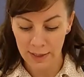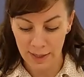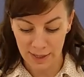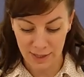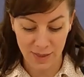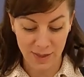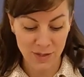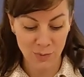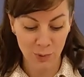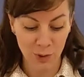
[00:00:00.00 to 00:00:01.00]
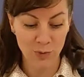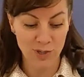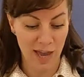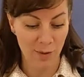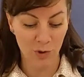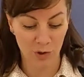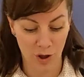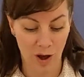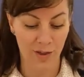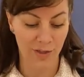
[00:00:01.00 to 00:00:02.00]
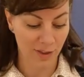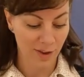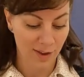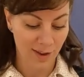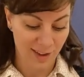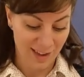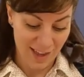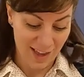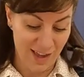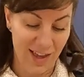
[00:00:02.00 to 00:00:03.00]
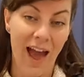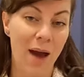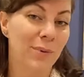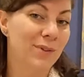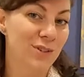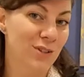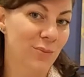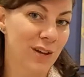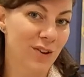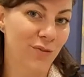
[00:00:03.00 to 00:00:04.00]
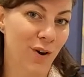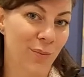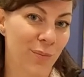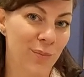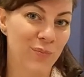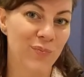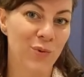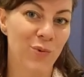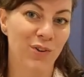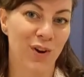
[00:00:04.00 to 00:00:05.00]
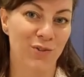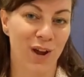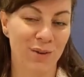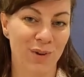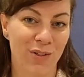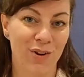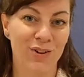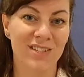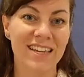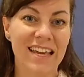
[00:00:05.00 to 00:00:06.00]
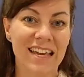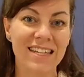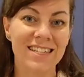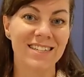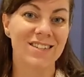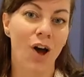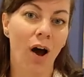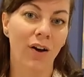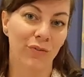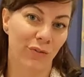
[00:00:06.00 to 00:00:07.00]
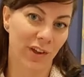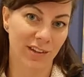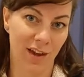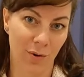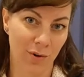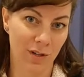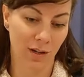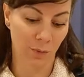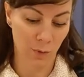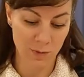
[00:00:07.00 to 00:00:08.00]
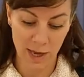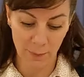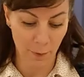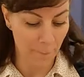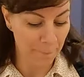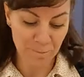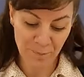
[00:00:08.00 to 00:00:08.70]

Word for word: And this blue tablecloth happens to be from one of our grandmothers. It does not fit our dining room table.